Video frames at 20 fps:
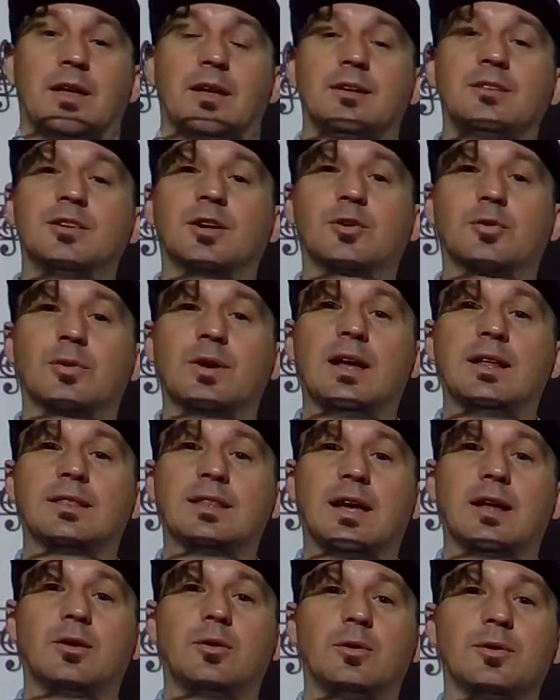to create
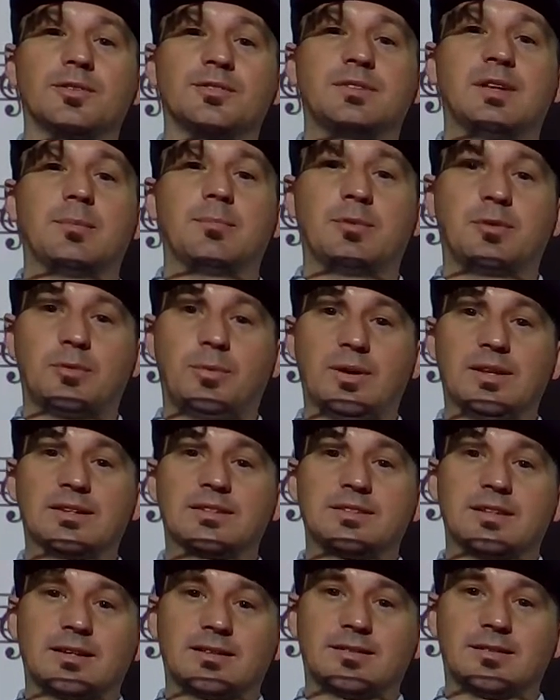that whole step between
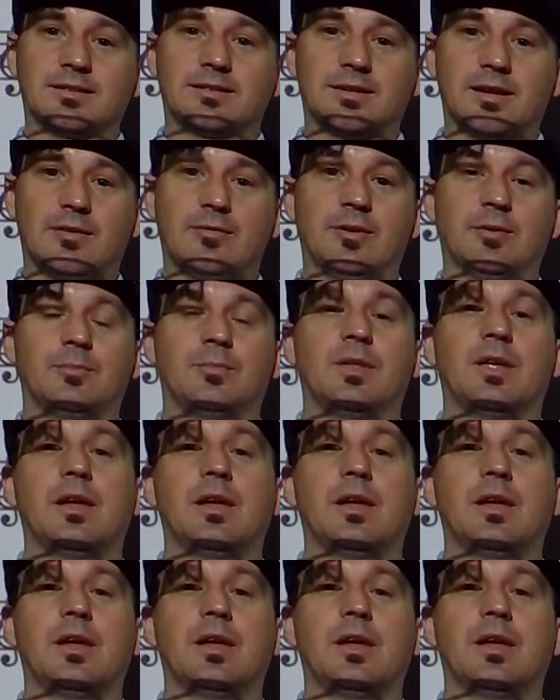6 and 7.